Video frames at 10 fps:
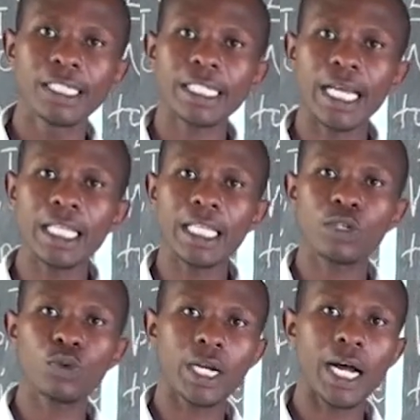such
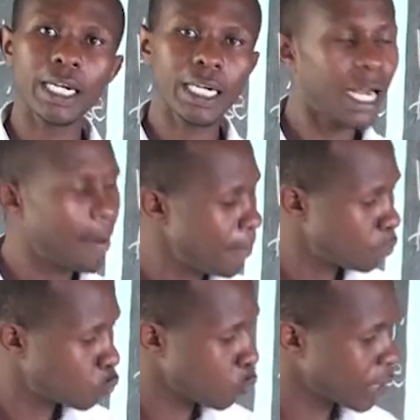that we can
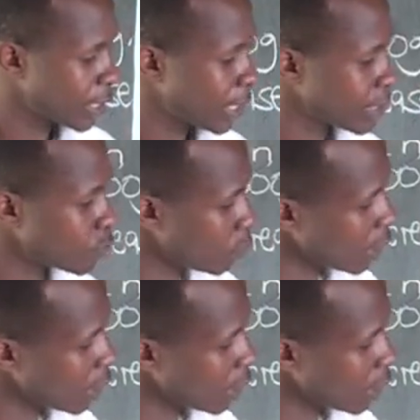come with the